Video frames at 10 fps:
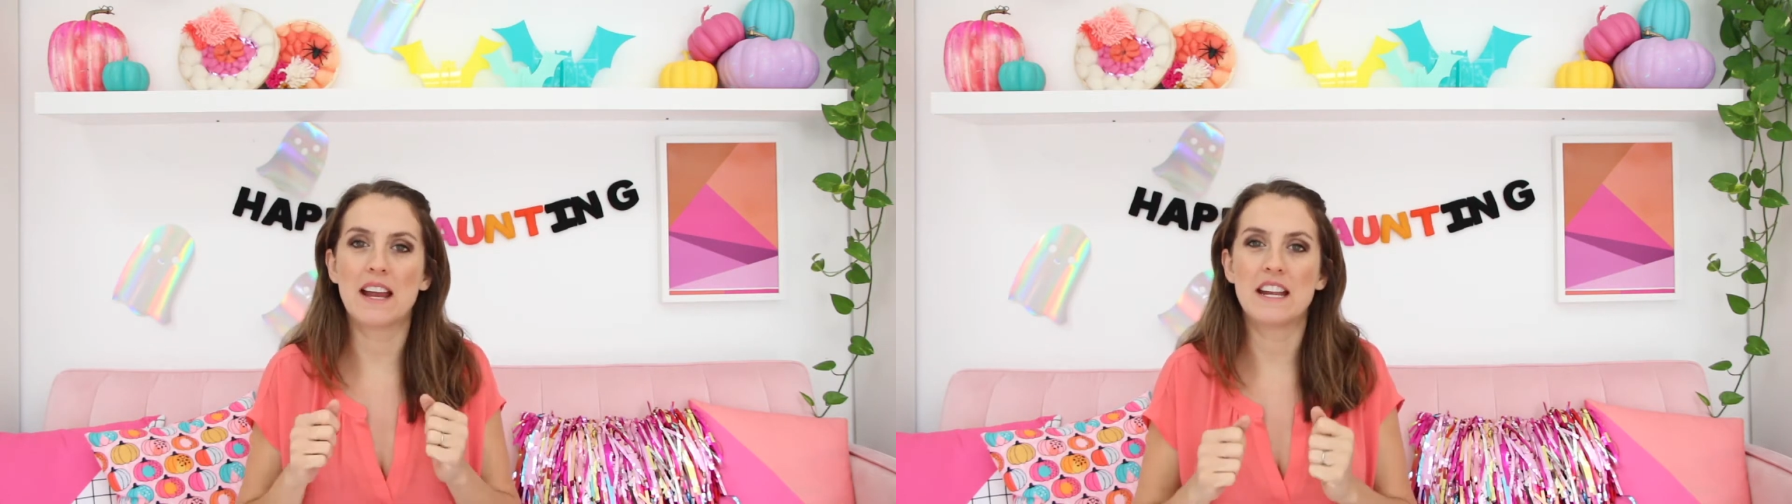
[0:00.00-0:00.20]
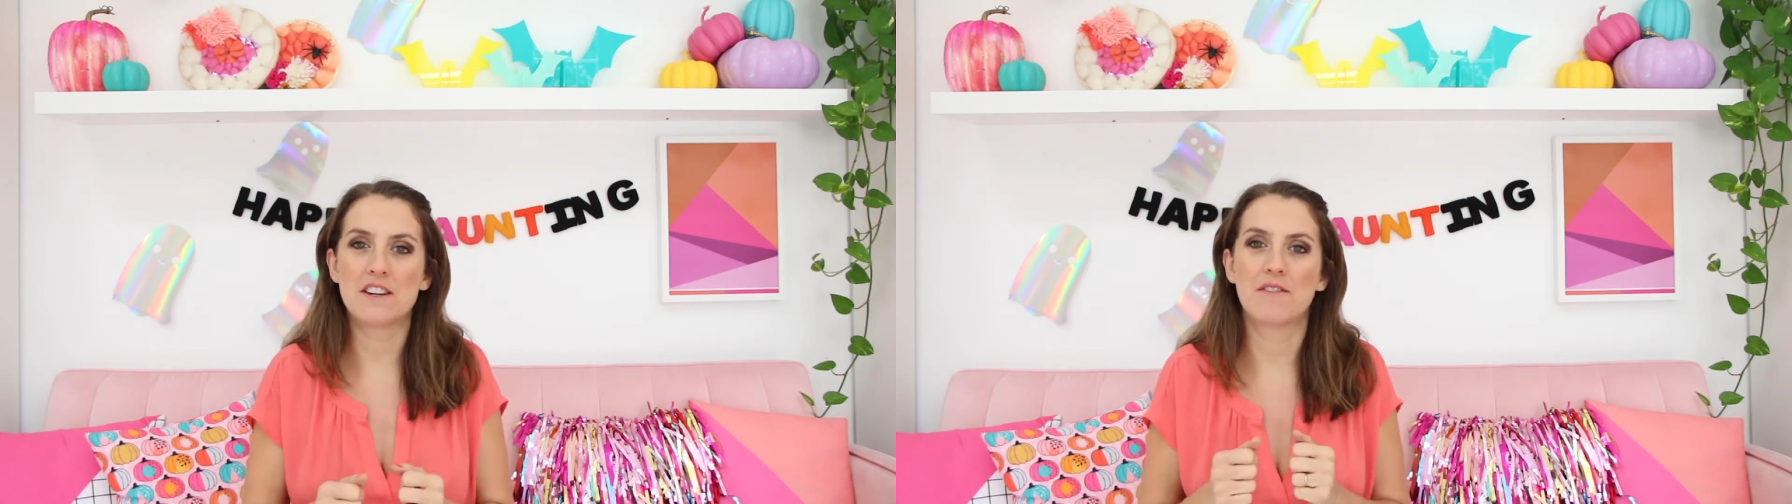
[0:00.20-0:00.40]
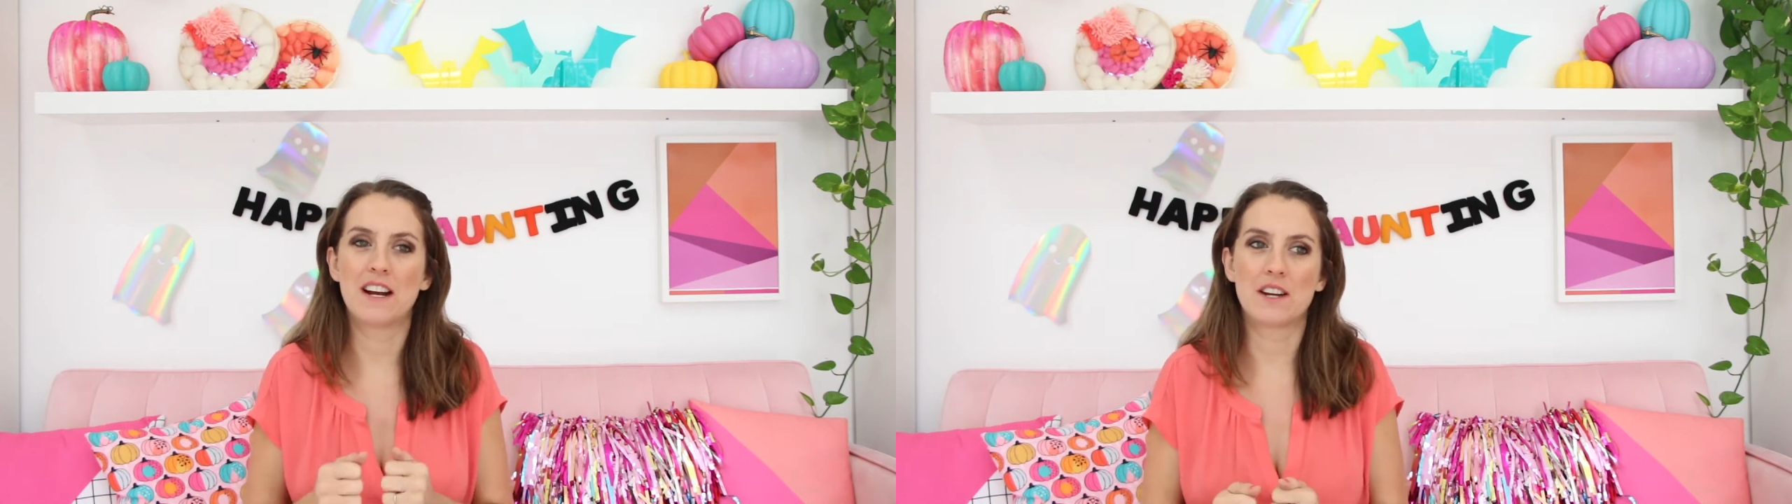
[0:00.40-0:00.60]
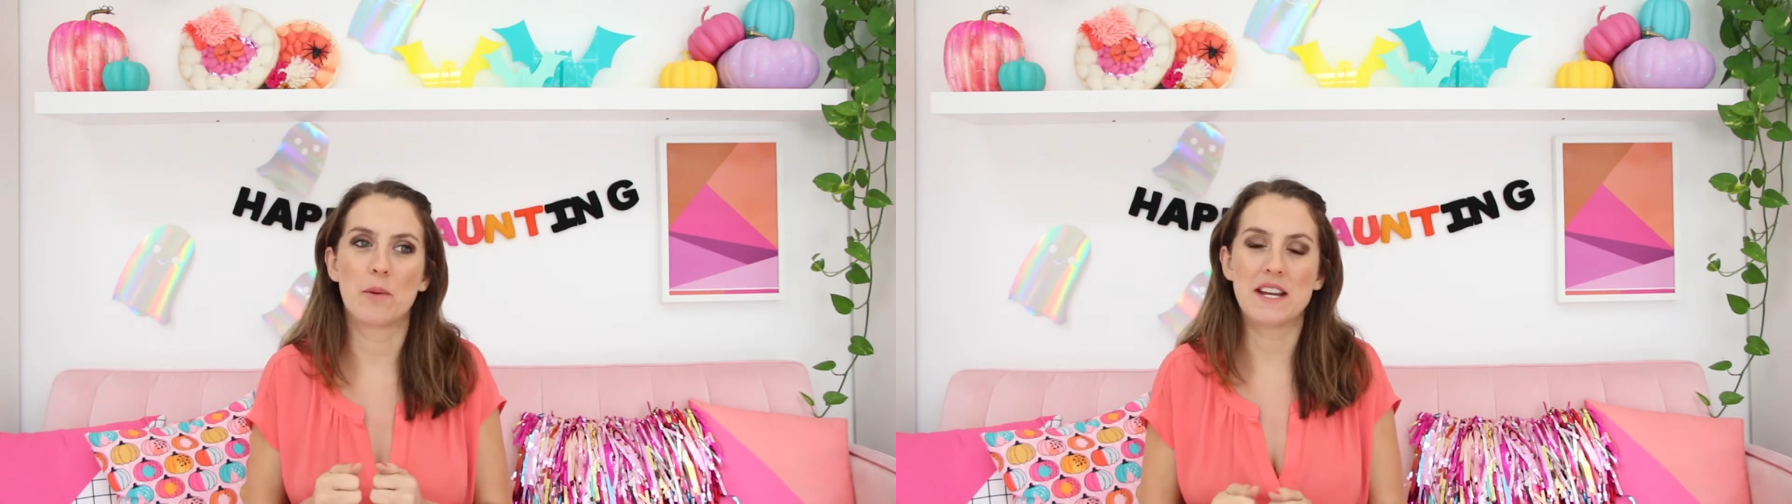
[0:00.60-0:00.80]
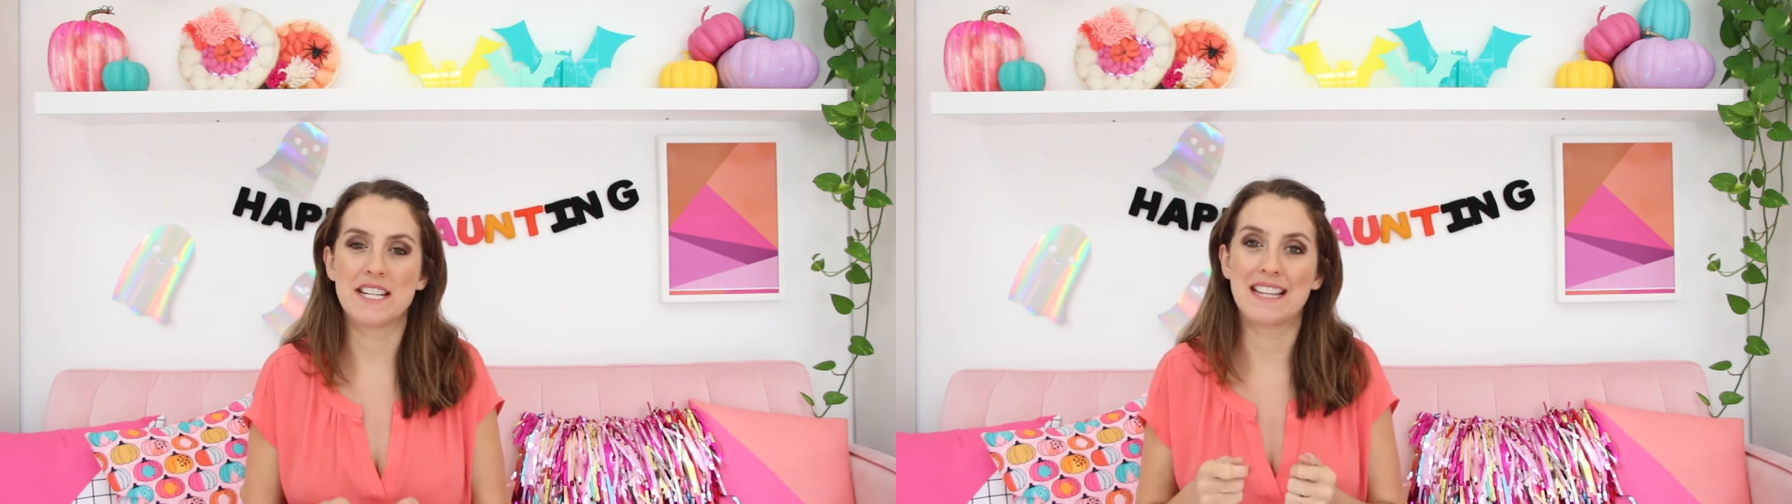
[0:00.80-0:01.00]
I need to find a
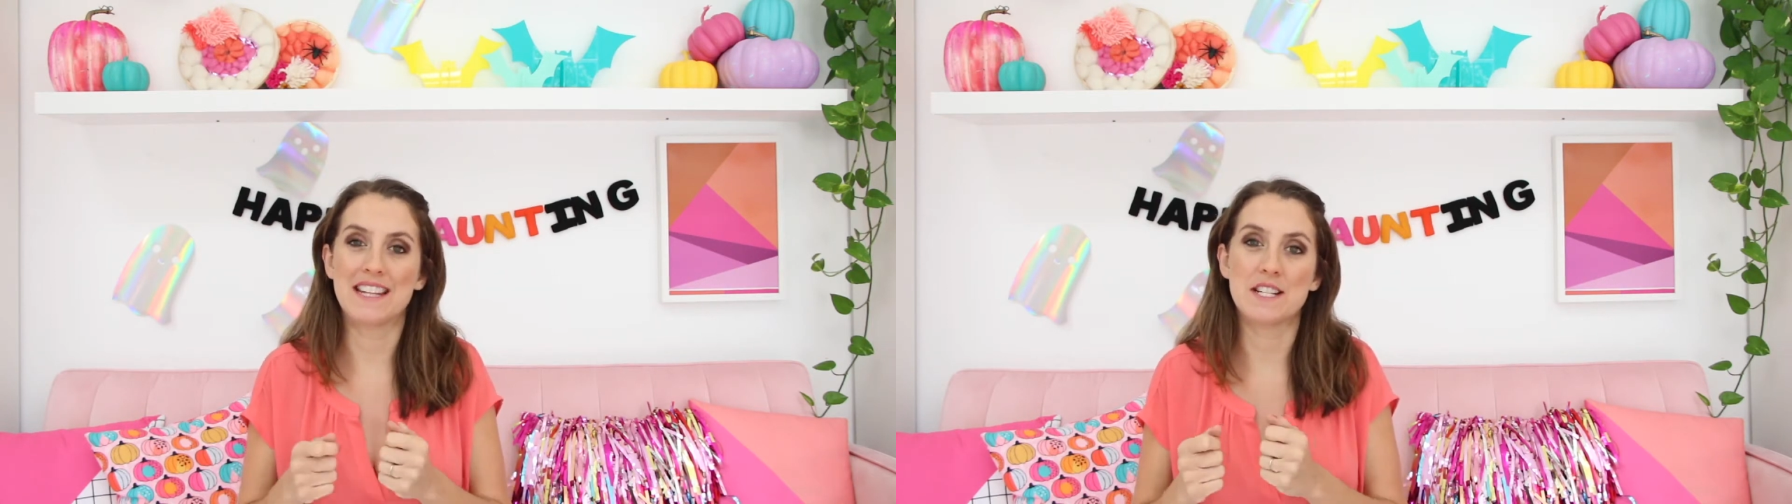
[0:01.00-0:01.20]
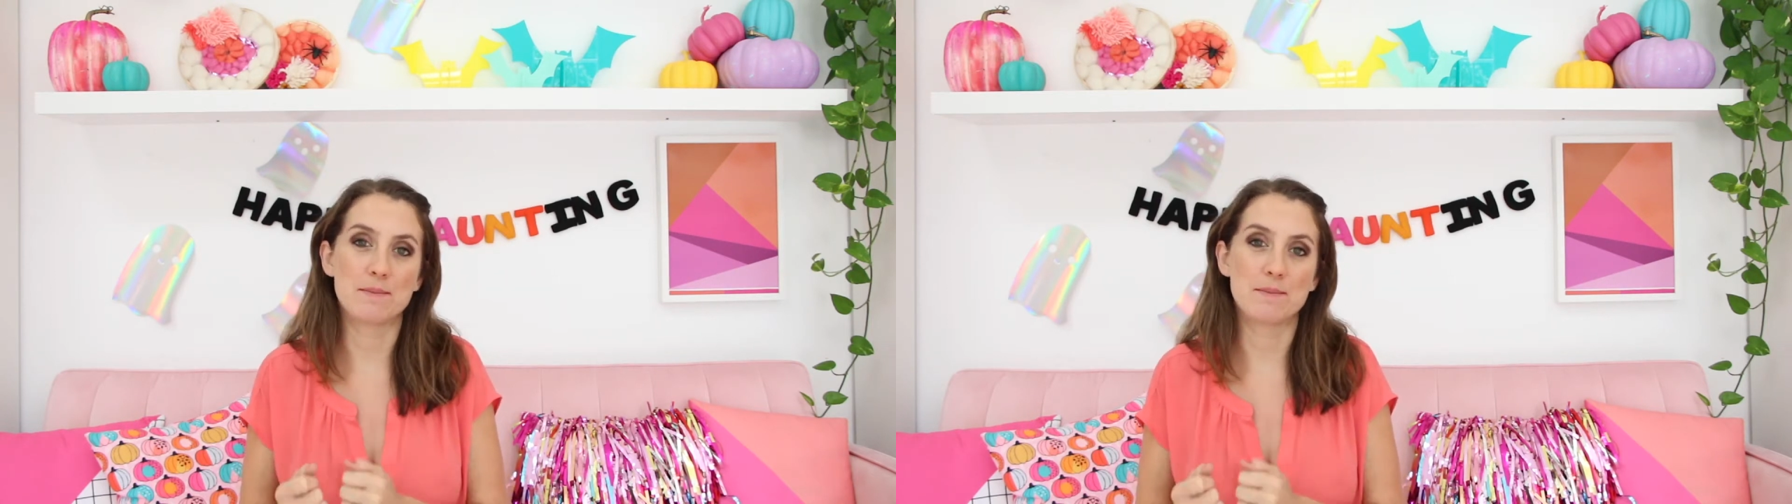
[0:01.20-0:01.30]
way to get these